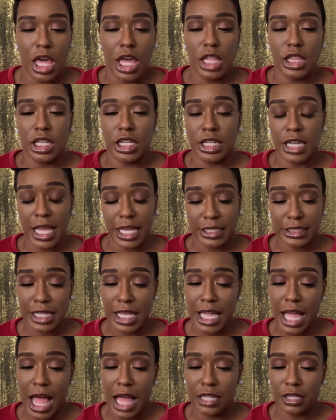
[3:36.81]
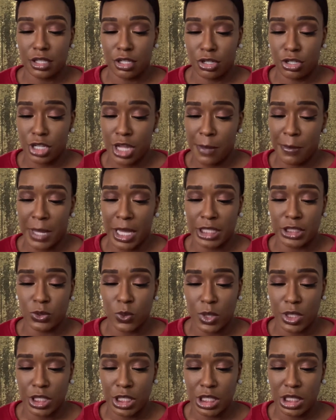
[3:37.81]
The next thing I learned in my
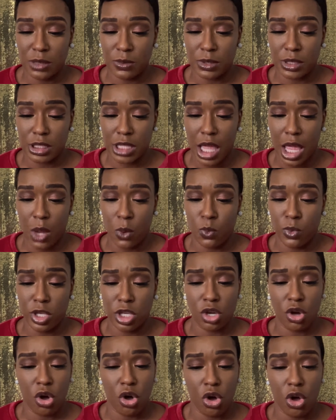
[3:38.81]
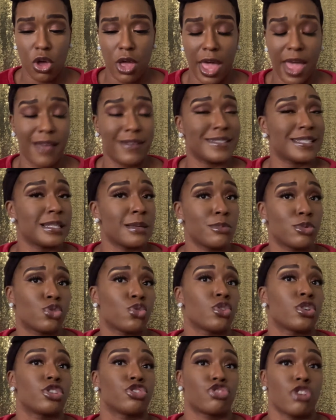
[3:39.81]
20s was that we all have some
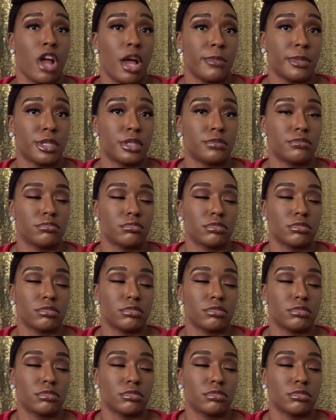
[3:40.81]
sort of trauma.